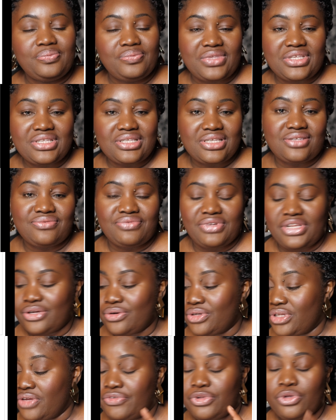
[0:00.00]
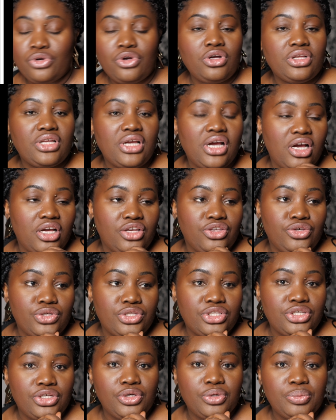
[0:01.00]
this is really good. If you look on her
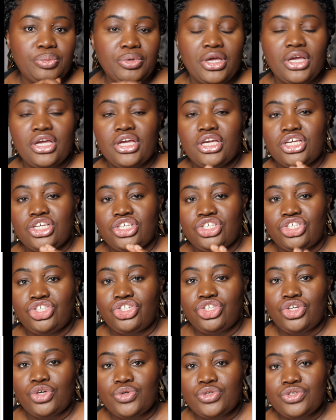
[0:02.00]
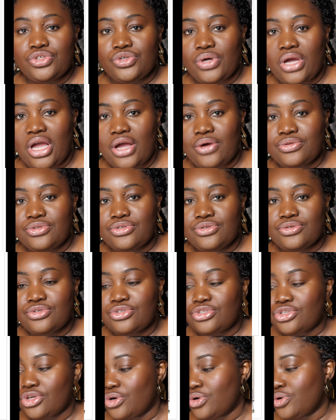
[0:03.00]
YouTube, she shows you how to
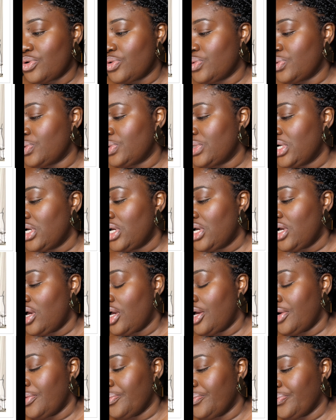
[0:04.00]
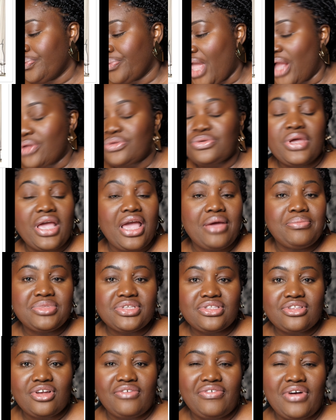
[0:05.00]
sew, how to hem
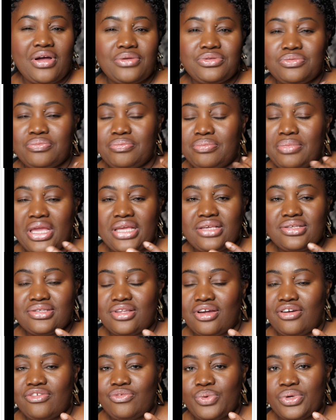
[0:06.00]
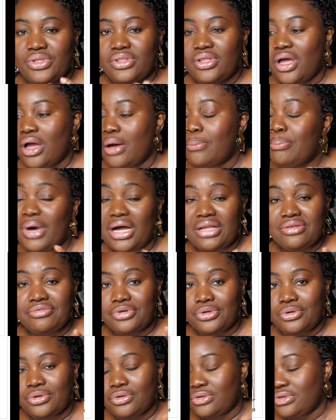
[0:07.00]
stuff, how to make stuff with band
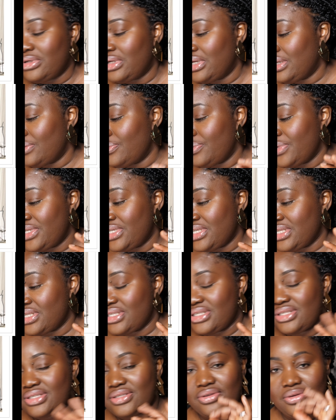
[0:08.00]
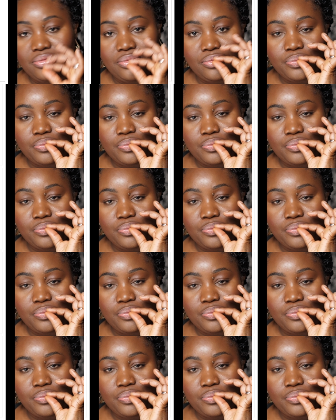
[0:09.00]
roll, which is,